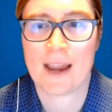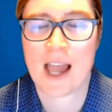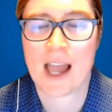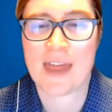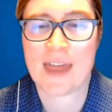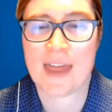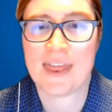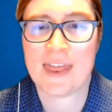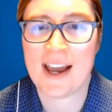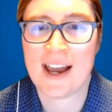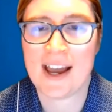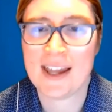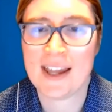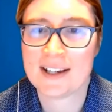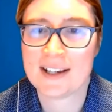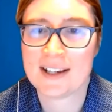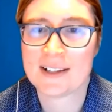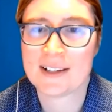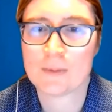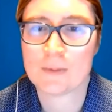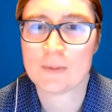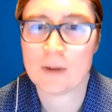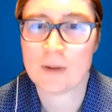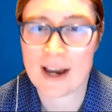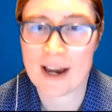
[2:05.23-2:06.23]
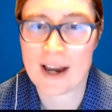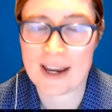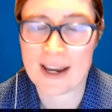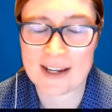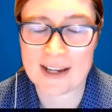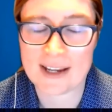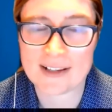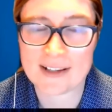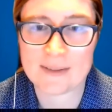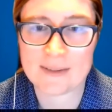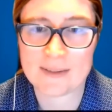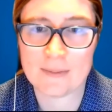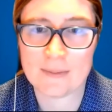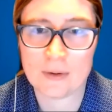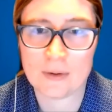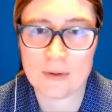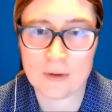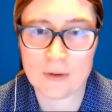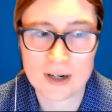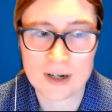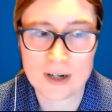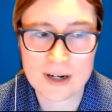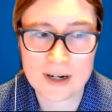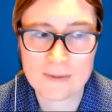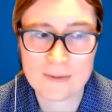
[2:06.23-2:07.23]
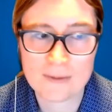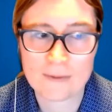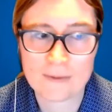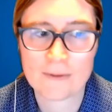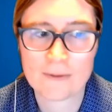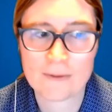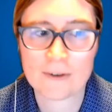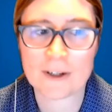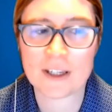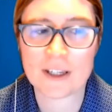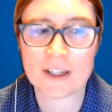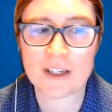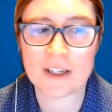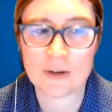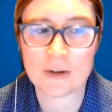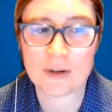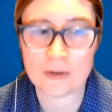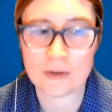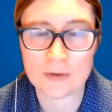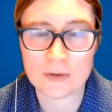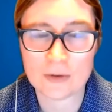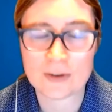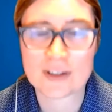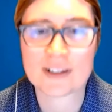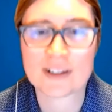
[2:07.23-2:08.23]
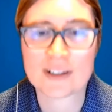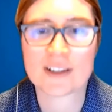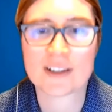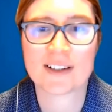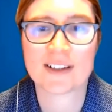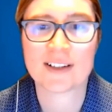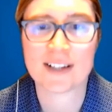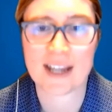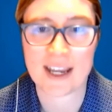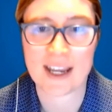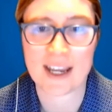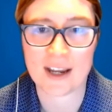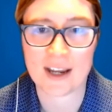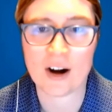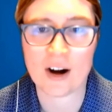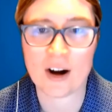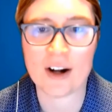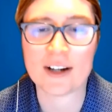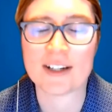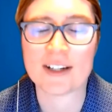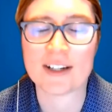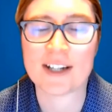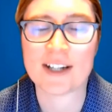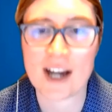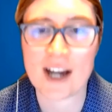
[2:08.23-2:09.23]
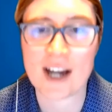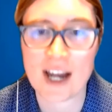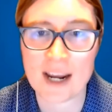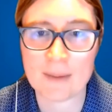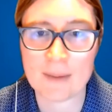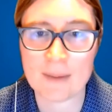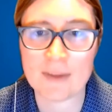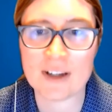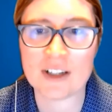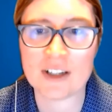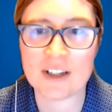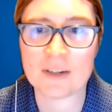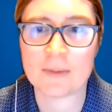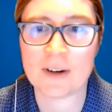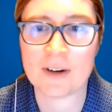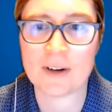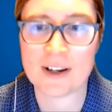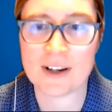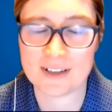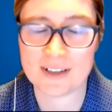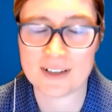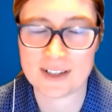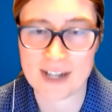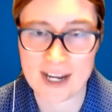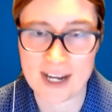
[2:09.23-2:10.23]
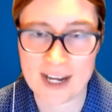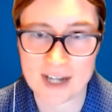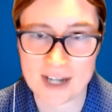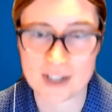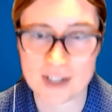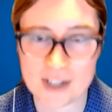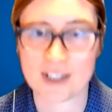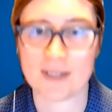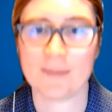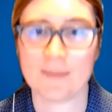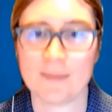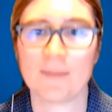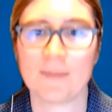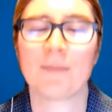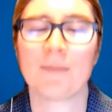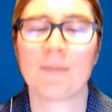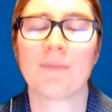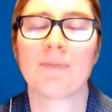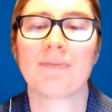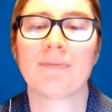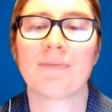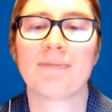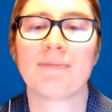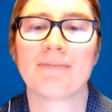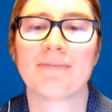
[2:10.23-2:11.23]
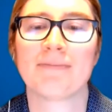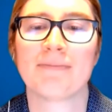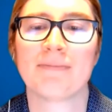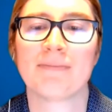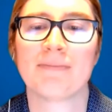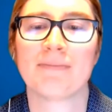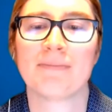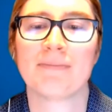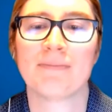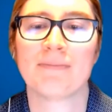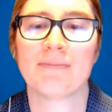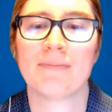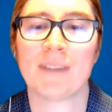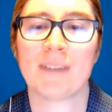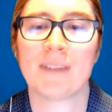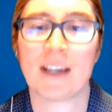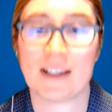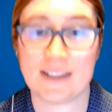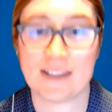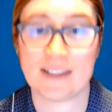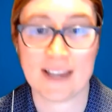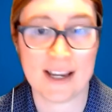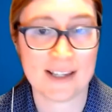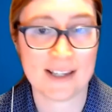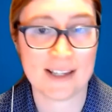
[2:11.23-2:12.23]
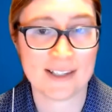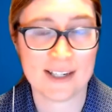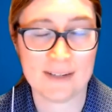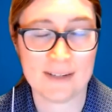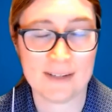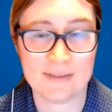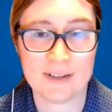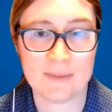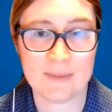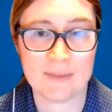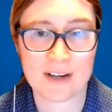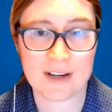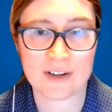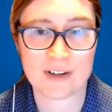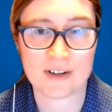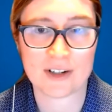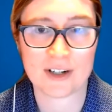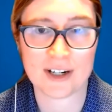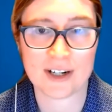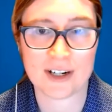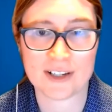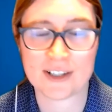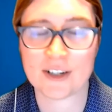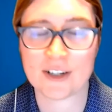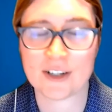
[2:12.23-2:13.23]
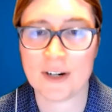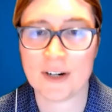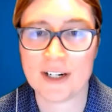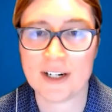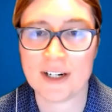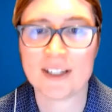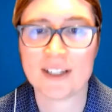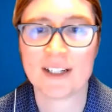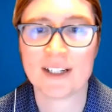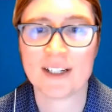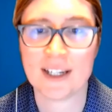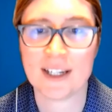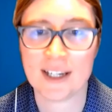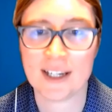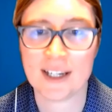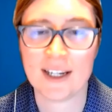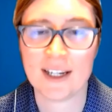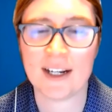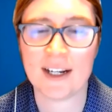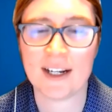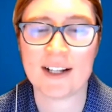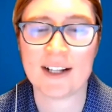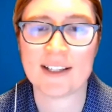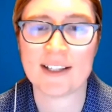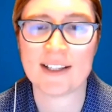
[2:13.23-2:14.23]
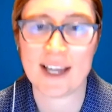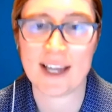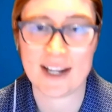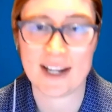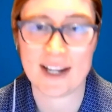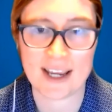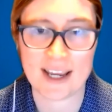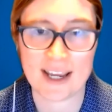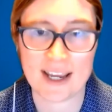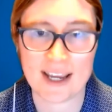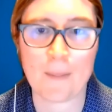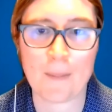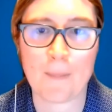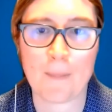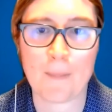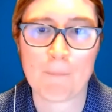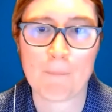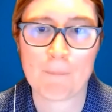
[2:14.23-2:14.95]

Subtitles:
And that is why it's important for you to stay on time in your presentation, because that safety measure is going to kick in at 10 a.m.